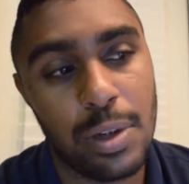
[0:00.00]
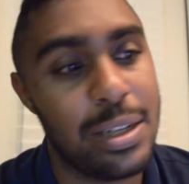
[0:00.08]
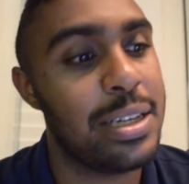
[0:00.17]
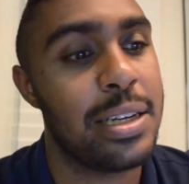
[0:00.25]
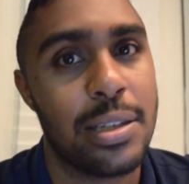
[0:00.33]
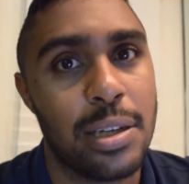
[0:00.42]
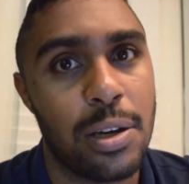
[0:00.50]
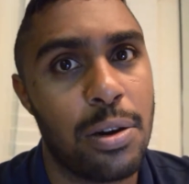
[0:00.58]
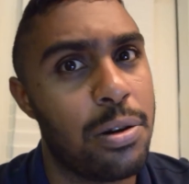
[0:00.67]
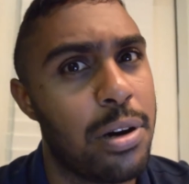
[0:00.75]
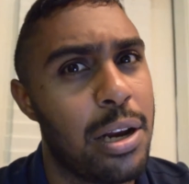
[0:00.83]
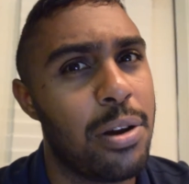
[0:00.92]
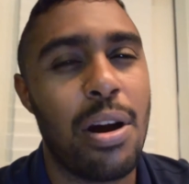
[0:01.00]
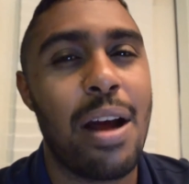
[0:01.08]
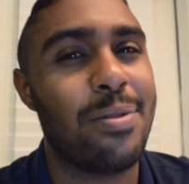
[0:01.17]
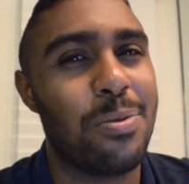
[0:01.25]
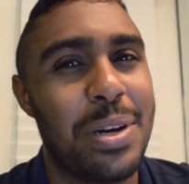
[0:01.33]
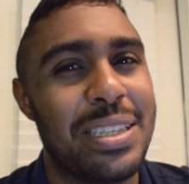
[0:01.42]
It's easy. You don't
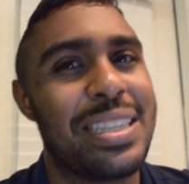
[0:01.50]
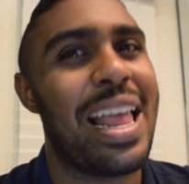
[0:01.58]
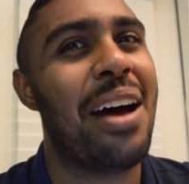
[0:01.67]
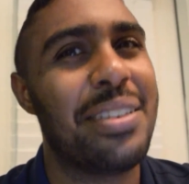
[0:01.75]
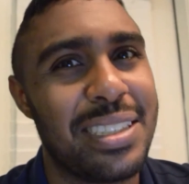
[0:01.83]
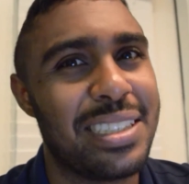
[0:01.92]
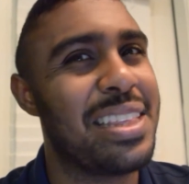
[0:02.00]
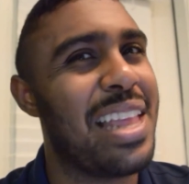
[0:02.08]
have to waste thousands